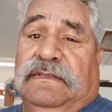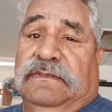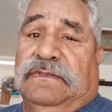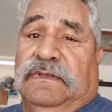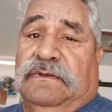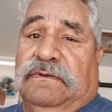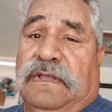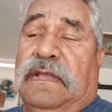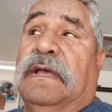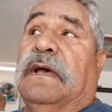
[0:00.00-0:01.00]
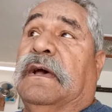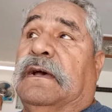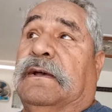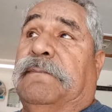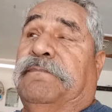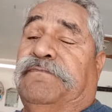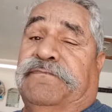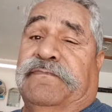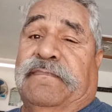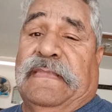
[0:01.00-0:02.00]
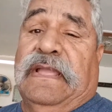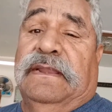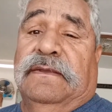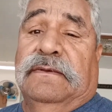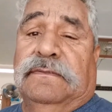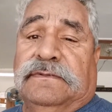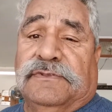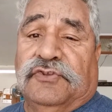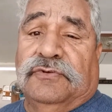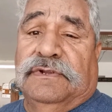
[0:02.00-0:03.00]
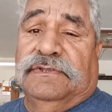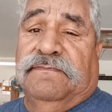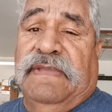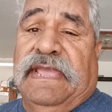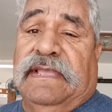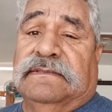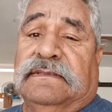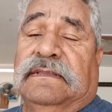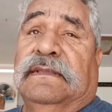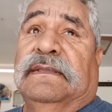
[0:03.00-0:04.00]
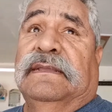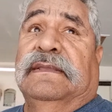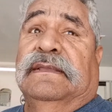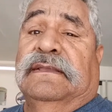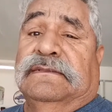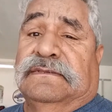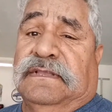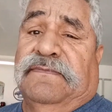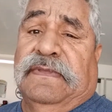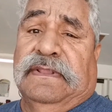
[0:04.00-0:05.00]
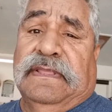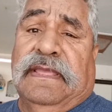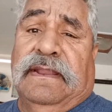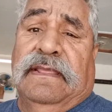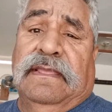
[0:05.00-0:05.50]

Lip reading: So, um, I know there's a shortage of masks and stuff like that,